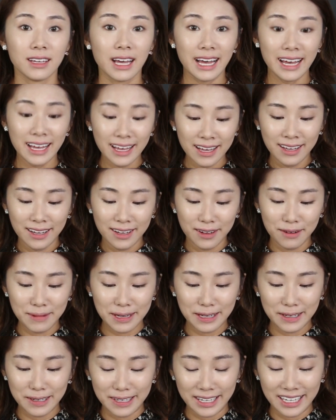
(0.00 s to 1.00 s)
Huh? Oh
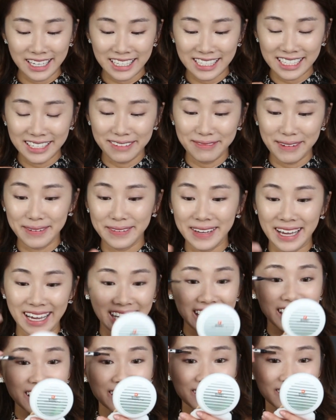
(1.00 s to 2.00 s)
my god, actually maybe I
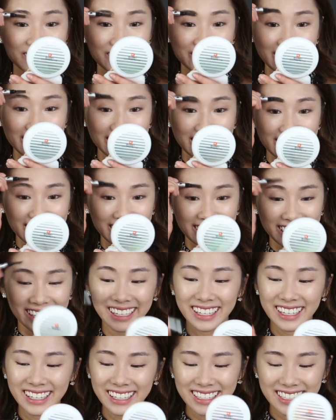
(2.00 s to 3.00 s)
cannot do
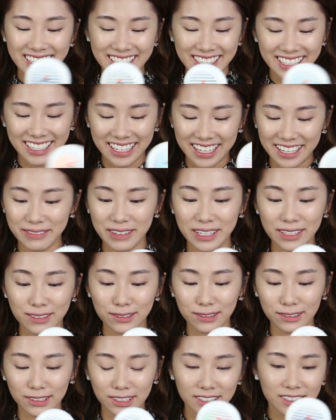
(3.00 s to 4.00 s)
it. Shit, I
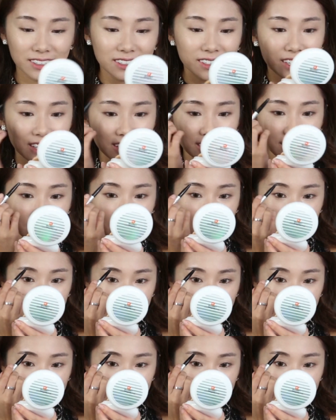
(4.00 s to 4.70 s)
better don't talk. Okay.